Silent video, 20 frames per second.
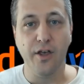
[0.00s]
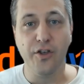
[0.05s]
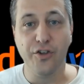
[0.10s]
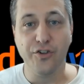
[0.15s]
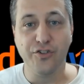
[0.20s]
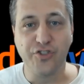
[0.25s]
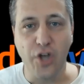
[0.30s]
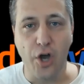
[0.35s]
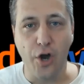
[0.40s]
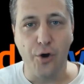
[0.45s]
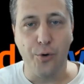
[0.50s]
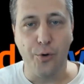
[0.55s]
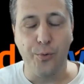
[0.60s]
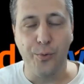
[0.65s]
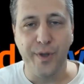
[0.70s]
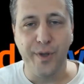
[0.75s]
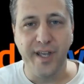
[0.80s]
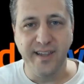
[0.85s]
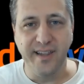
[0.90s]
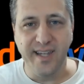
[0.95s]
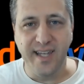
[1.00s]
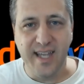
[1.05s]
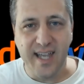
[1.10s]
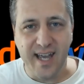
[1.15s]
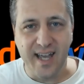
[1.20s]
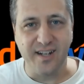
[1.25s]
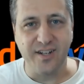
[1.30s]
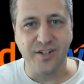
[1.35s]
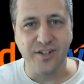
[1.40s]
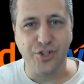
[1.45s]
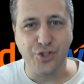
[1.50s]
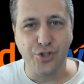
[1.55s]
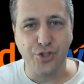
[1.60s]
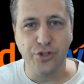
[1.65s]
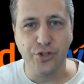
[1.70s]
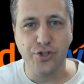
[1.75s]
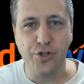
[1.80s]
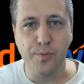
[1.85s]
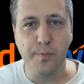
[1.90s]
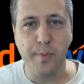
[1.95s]
So in the end,
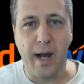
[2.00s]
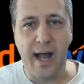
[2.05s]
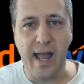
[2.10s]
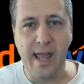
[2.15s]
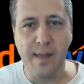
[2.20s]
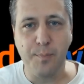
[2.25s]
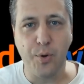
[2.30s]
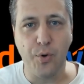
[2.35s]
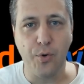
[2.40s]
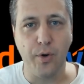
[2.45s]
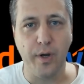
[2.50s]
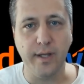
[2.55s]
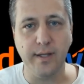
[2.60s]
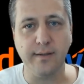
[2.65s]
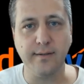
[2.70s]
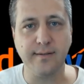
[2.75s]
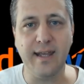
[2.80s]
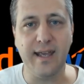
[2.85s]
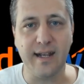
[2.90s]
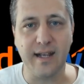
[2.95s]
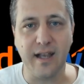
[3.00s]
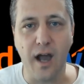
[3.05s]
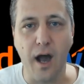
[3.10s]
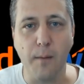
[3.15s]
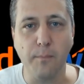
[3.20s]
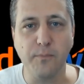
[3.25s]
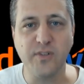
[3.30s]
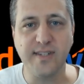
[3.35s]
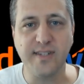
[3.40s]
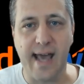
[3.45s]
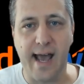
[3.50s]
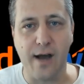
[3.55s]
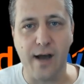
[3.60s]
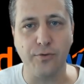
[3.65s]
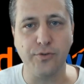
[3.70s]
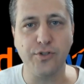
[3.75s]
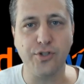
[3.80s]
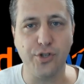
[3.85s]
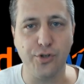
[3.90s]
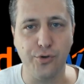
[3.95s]
should you buy points? It comes
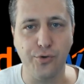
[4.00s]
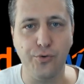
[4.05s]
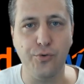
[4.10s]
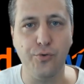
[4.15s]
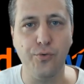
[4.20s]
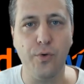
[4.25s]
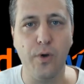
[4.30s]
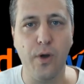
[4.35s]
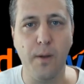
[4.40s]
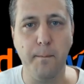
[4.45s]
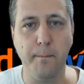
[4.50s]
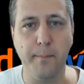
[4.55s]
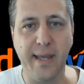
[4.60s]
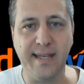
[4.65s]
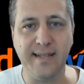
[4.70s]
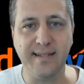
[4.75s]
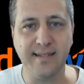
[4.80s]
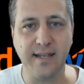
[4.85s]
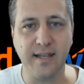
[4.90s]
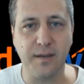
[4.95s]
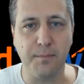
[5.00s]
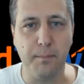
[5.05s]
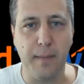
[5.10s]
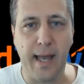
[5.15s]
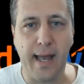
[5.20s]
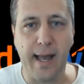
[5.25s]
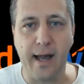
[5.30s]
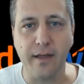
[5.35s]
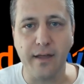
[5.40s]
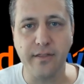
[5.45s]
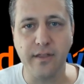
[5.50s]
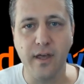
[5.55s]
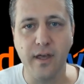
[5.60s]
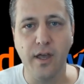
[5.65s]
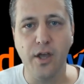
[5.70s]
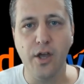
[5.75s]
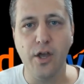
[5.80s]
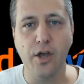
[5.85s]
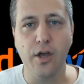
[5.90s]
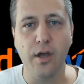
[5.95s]
down to basic math.
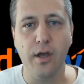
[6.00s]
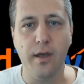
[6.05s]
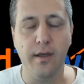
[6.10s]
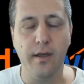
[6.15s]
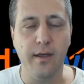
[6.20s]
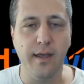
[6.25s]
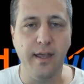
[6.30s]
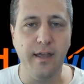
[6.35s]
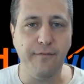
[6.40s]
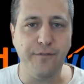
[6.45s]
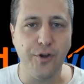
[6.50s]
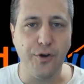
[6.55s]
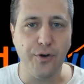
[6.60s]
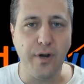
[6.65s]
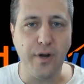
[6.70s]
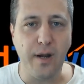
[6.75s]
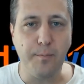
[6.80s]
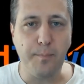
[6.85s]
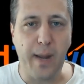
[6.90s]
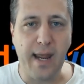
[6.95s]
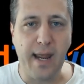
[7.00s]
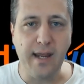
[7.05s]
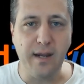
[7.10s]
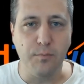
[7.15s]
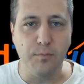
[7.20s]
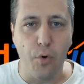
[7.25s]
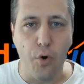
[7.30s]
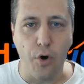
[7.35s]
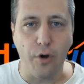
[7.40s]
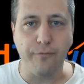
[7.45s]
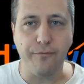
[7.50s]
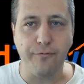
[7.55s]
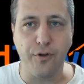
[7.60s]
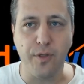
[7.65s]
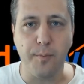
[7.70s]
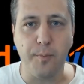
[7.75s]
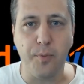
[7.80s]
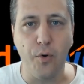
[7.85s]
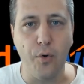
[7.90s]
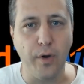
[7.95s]
If you're paying more for
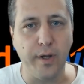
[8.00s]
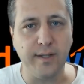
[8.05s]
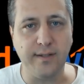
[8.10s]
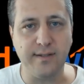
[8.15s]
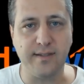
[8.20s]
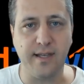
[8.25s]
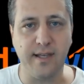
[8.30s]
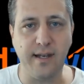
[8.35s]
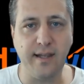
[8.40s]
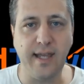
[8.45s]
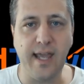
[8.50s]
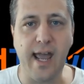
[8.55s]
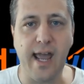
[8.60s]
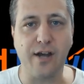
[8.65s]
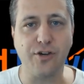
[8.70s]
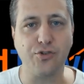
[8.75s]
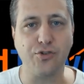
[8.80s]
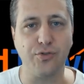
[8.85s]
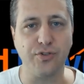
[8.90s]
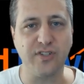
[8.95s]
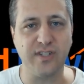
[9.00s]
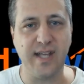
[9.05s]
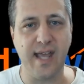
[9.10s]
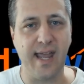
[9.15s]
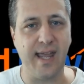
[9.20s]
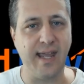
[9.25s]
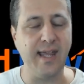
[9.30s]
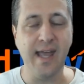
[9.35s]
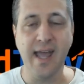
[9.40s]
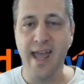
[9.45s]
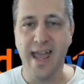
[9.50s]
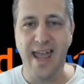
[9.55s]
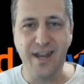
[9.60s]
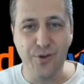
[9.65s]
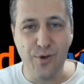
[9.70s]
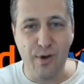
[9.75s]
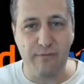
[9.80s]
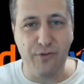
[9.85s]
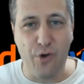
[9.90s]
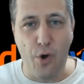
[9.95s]
the points than the actual stay and
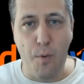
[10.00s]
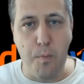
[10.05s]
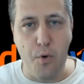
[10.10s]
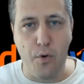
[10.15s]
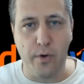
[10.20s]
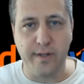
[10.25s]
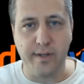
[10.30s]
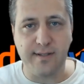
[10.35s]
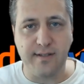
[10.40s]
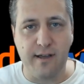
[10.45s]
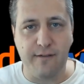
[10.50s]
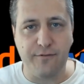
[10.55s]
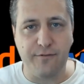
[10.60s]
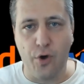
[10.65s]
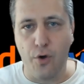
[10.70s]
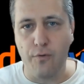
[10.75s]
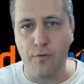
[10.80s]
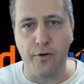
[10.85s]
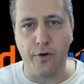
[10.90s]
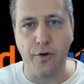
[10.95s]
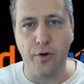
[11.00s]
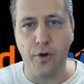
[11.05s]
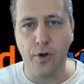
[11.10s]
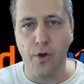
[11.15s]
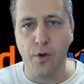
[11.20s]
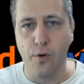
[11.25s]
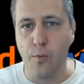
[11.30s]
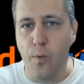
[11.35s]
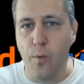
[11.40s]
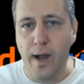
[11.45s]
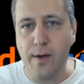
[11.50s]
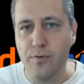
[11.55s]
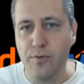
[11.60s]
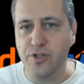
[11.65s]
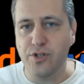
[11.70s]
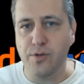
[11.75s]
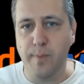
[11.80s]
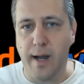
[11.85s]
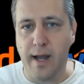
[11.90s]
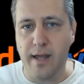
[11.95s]
you have no points left over, why would
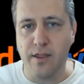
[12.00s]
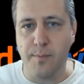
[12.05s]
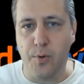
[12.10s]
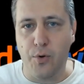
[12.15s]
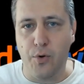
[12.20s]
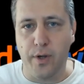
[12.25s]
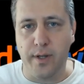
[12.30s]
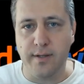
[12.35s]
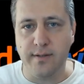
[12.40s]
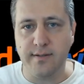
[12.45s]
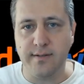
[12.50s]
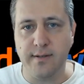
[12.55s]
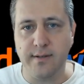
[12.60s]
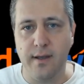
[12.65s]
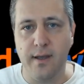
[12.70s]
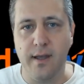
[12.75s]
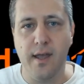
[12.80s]
you buy the points?